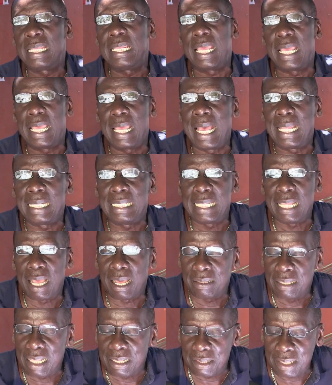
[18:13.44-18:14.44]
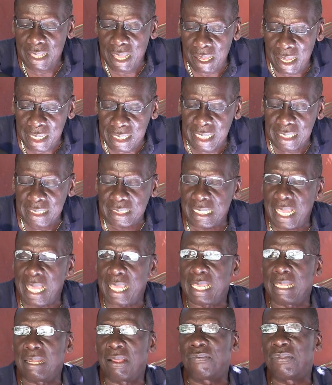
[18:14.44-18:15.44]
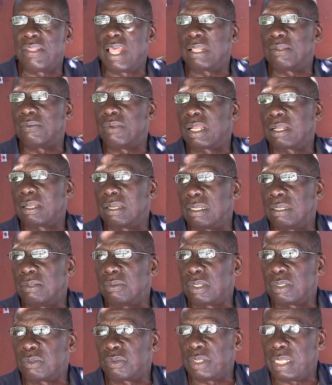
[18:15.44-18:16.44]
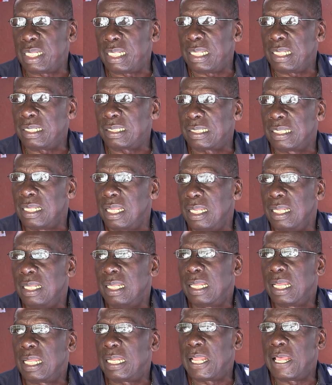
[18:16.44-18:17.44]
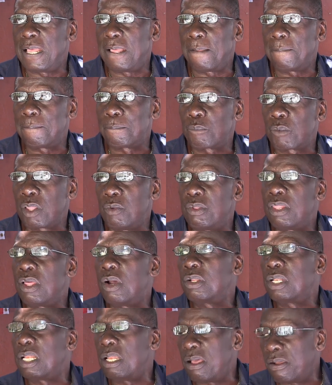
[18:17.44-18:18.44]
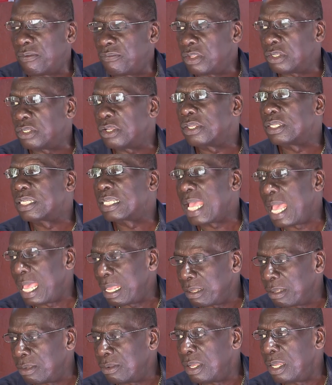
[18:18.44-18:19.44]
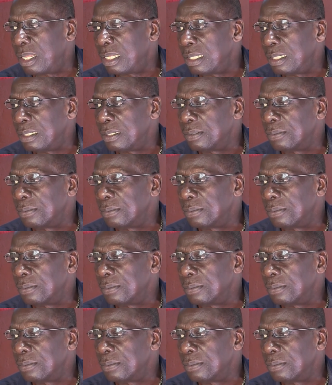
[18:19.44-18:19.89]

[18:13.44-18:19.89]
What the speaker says: Yeah, and then the other side of that record was released, and Without Love You Just Can't Go On.